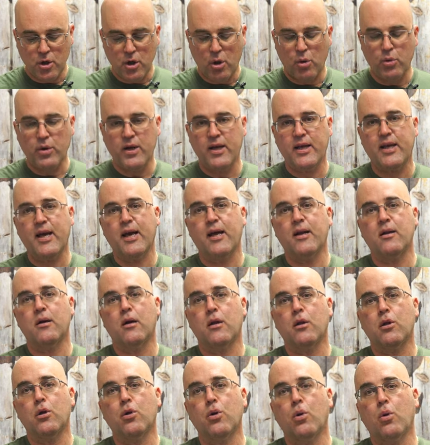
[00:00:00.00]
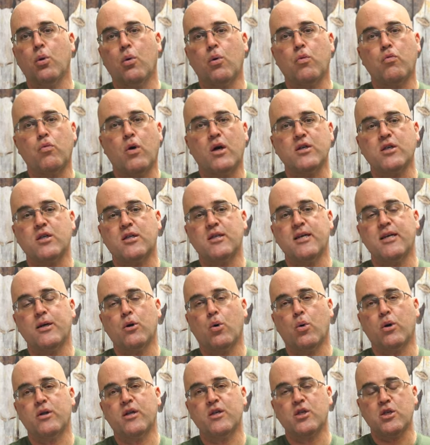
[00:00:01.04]
you're going to get a little
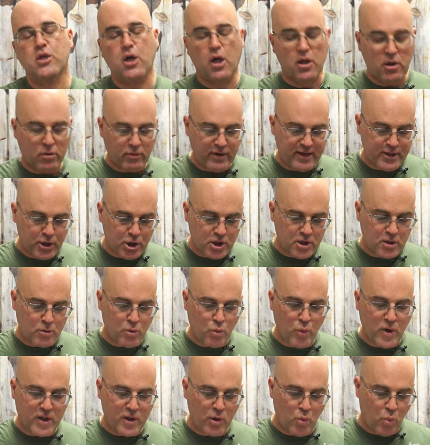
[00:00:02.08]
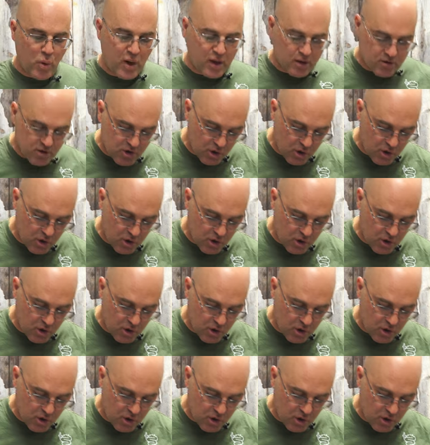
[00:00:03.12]
rusting or discoloration where the